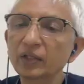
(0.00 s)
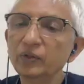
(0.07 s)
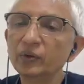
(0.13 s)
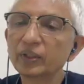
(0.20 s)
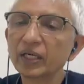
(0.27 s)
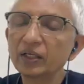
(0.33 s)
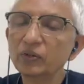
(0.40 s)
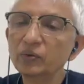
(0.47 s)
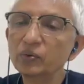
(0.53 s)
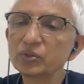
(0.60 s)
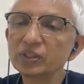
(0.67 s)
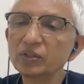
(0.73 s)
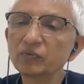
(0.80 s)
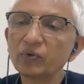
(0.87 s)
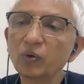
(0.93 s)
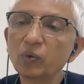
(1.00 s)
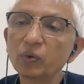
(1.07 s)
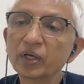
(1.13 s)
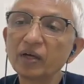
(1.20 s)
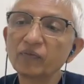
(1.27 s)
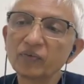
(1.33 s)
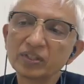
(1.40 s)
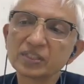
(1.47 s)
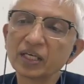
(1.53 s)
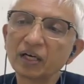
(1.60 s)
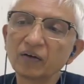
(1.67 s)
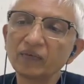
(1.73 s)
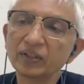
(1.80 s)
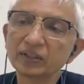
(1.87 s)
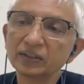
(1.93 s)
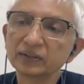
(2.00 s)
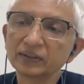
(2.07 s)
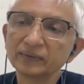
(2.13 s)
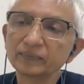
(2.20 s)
you can use it for hooking visceral vessels.